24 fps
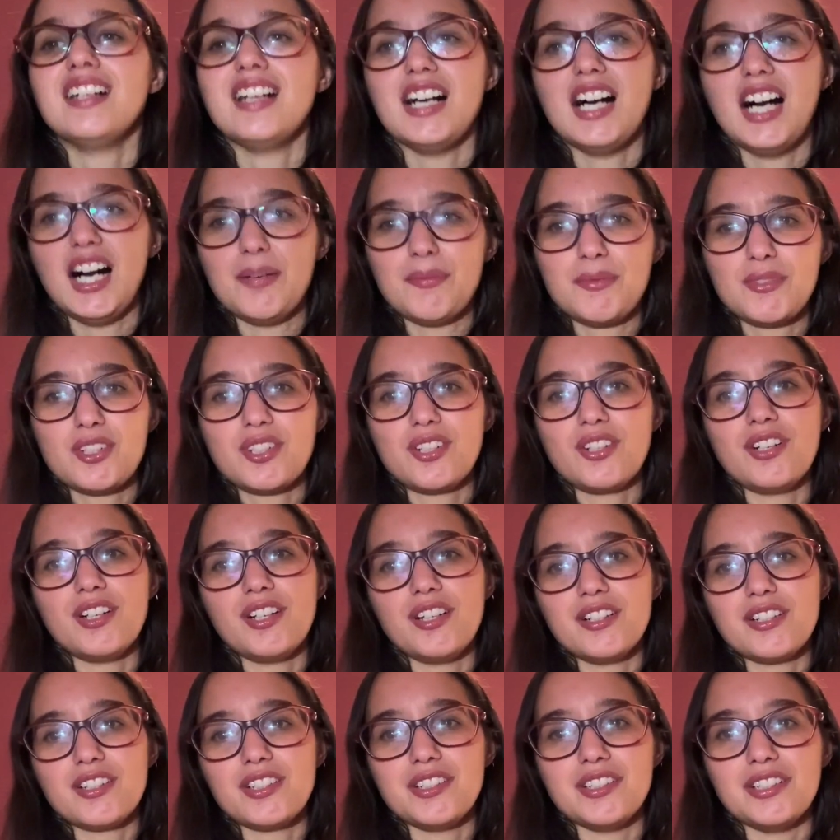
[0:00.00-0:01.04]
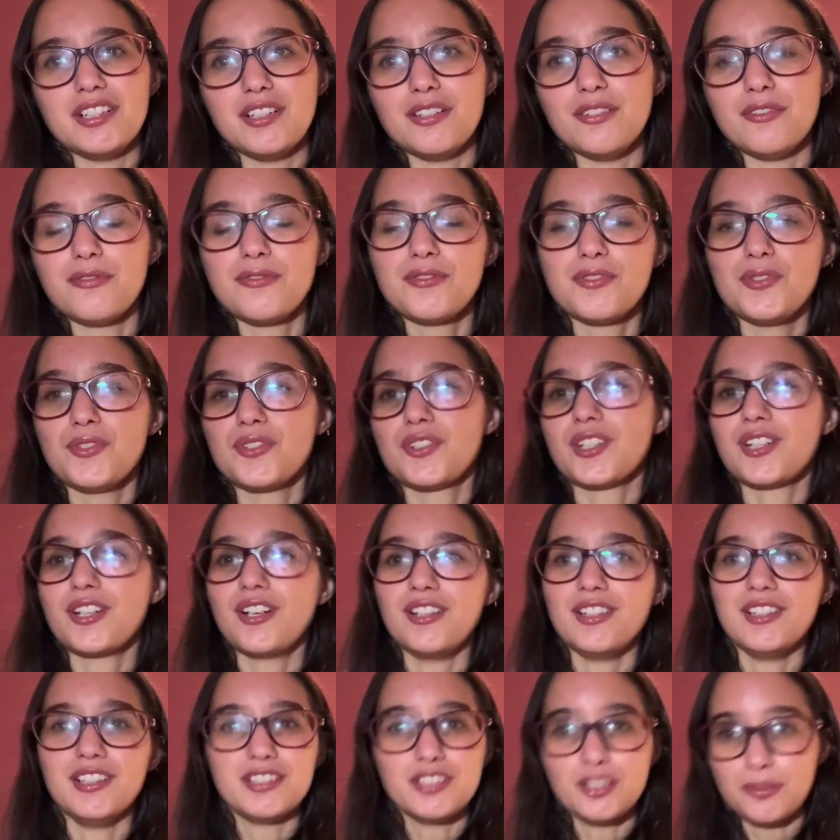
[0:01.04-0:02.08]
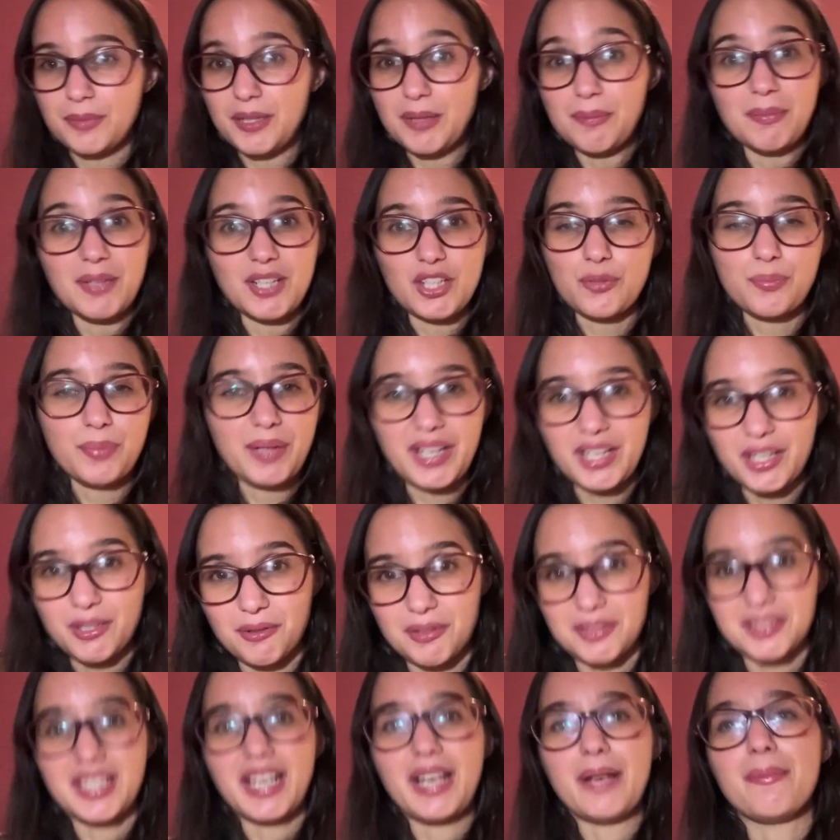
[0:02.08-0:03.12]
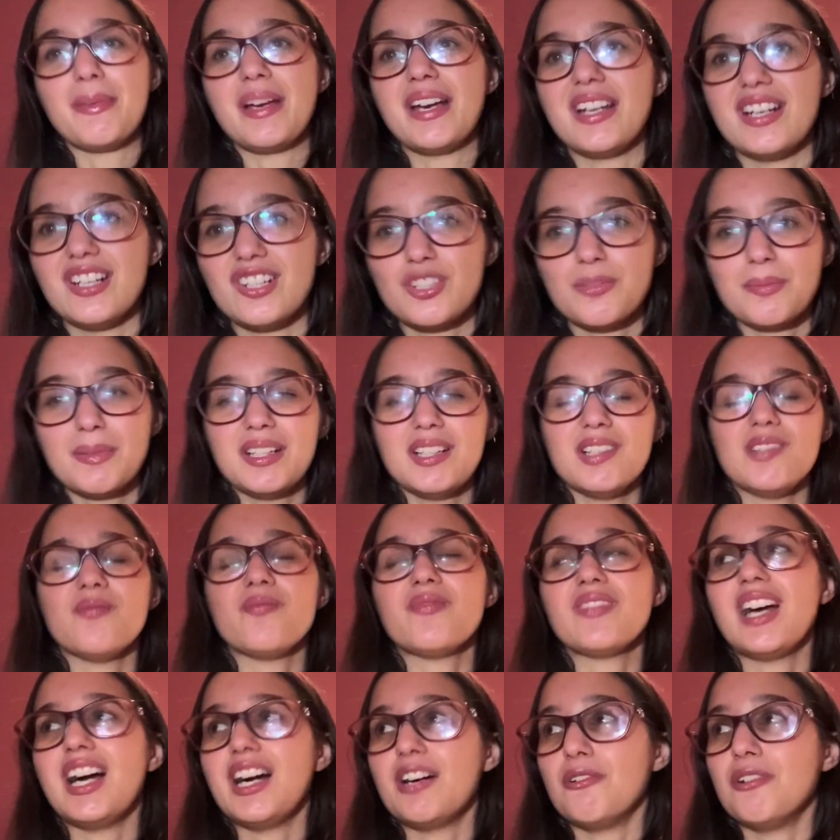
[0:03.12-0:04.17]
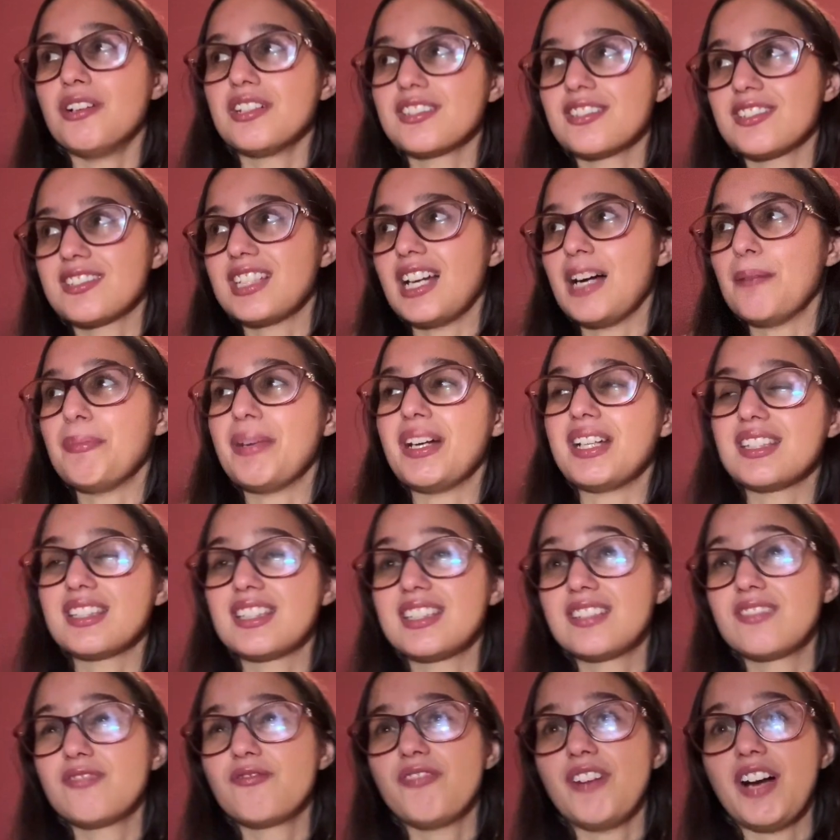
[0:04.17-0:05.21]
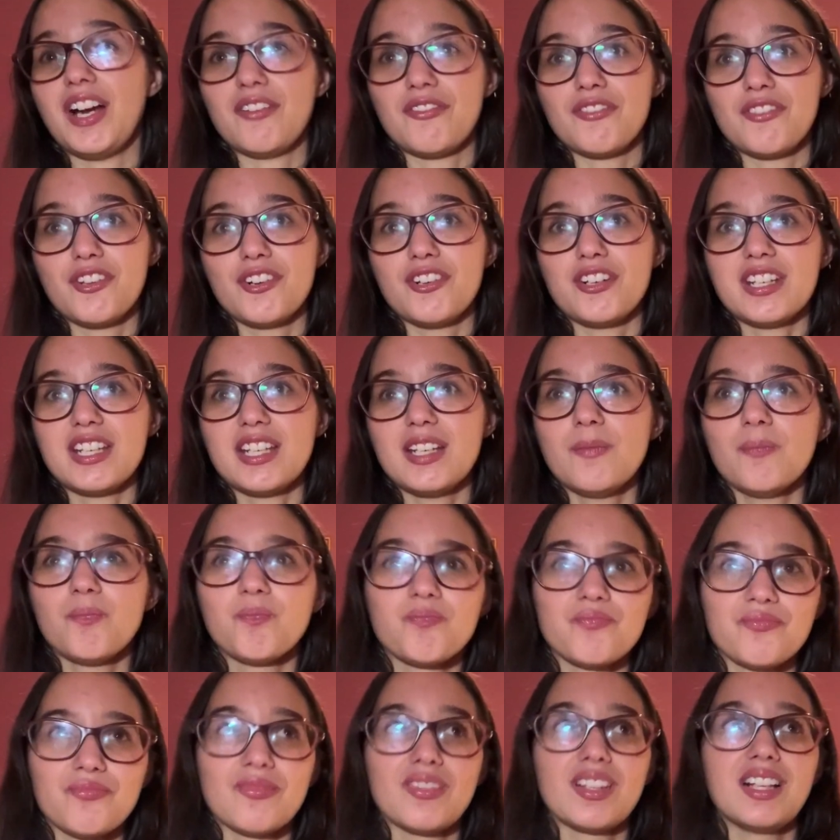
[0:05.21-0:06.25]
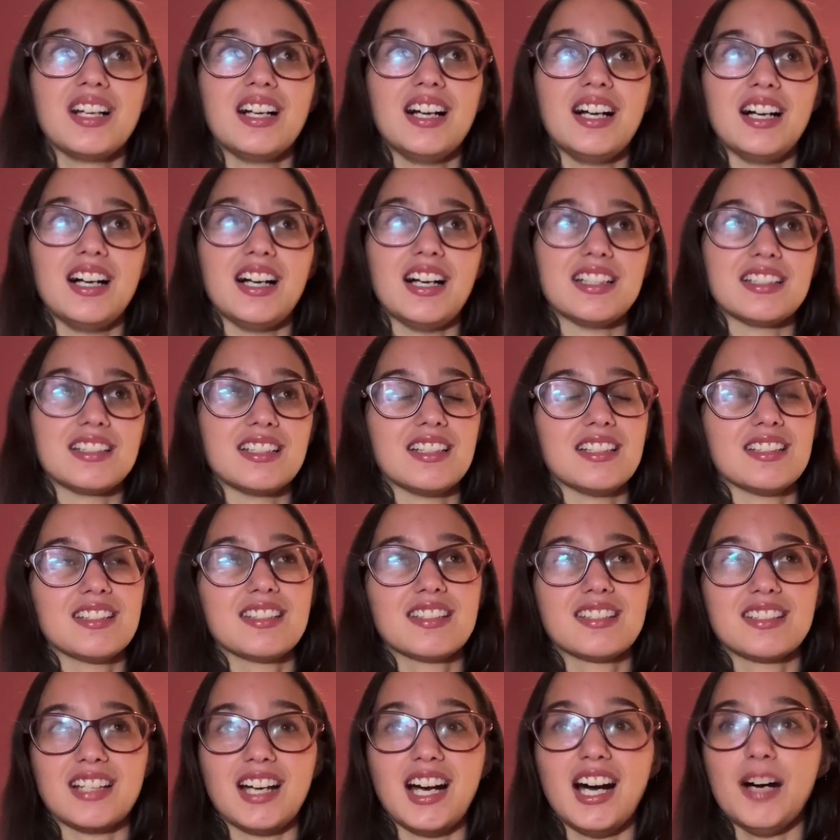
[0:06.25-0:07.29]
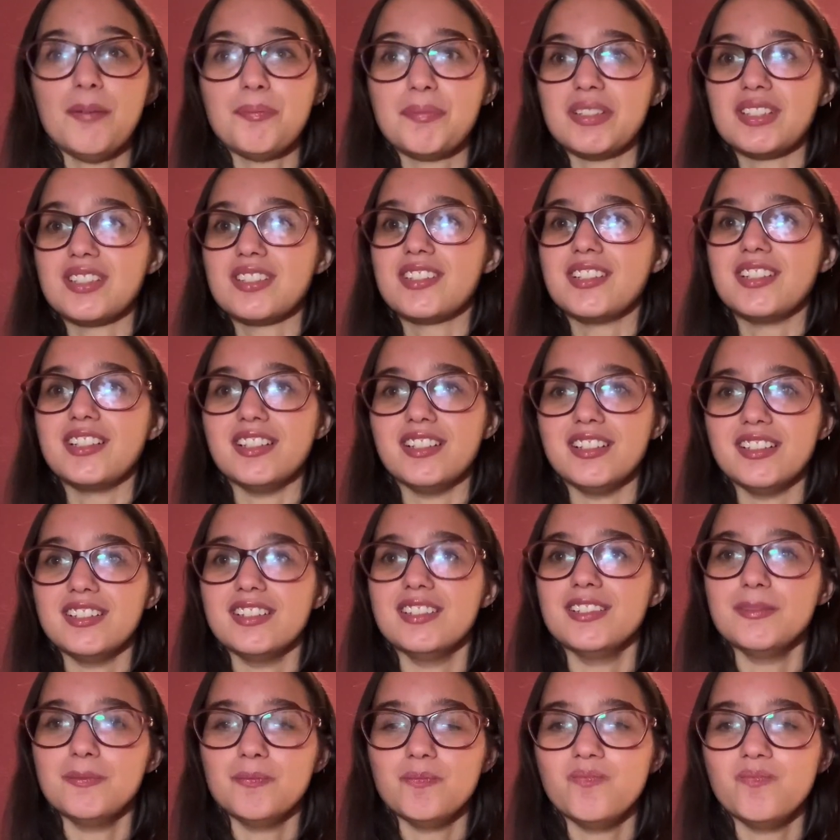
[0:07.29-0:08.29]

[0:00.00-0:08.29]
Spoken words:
I'm sure, future Carla, you'll be much better with time management. I wanted to stop at 5:30. I didn't stop until